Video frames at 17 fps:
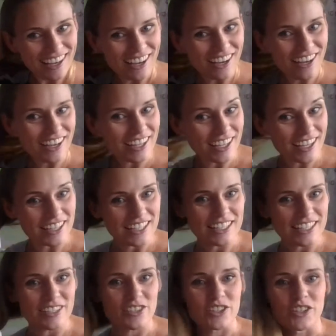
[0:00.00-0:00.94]

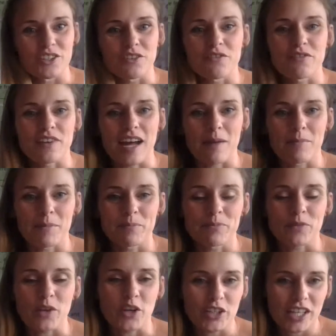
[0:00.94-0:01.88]
Leah's good. Fab.
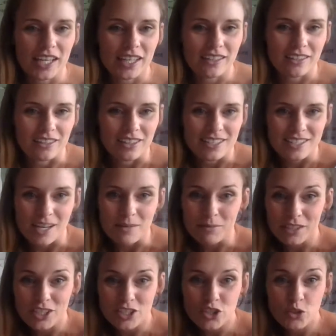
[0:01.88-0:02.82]
Okay, guys,
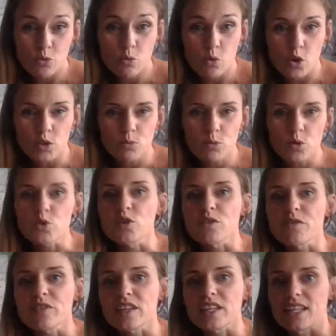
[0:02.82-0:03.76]
I'm going to do one more
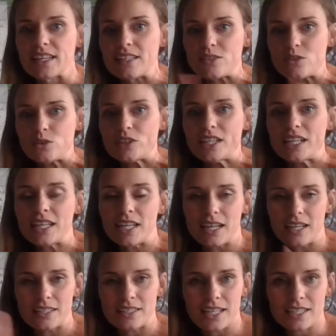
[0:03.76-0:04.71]
of these on
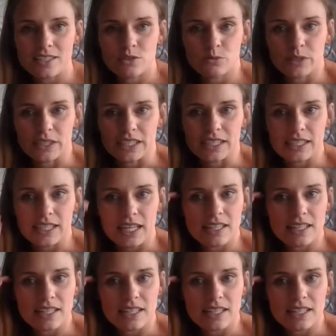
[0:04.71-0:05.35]
here next week.